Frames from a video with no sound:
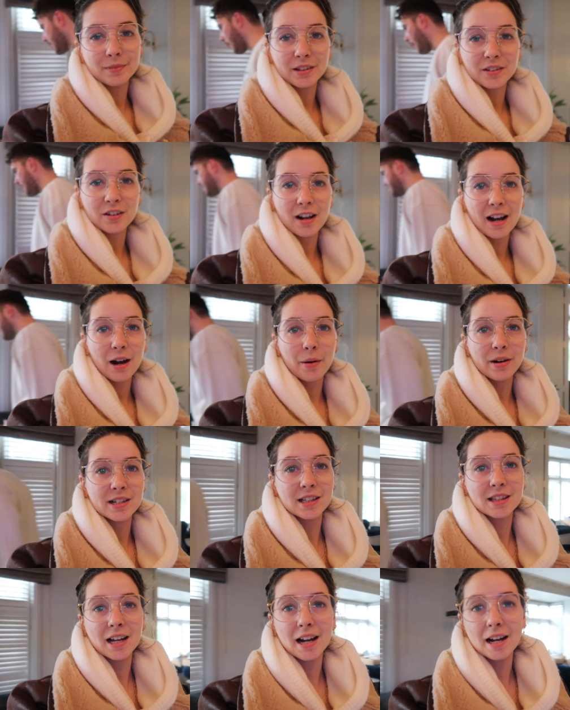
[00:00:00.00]
I don't know how I
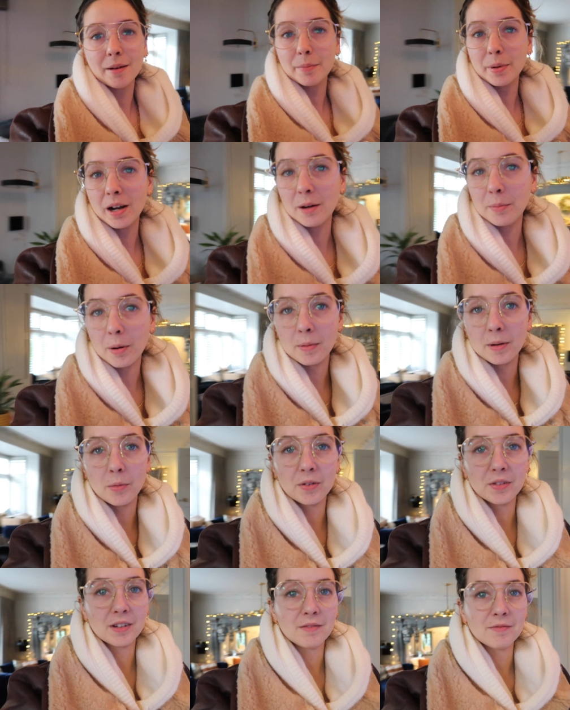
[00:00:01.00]
did that, but I probably
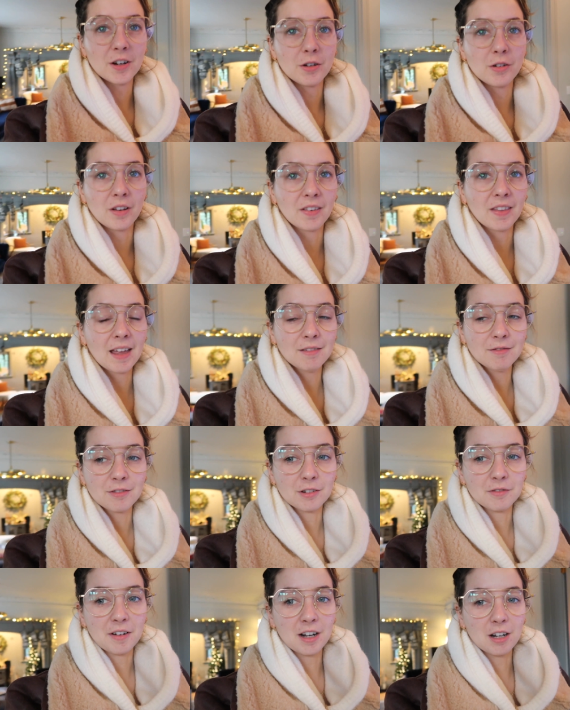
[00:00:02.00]
wasn't in focus then
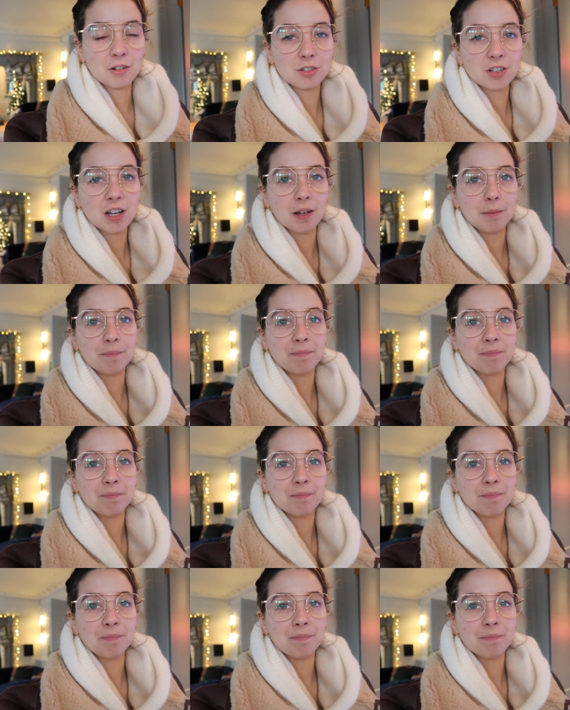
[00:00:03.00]
for a very long time.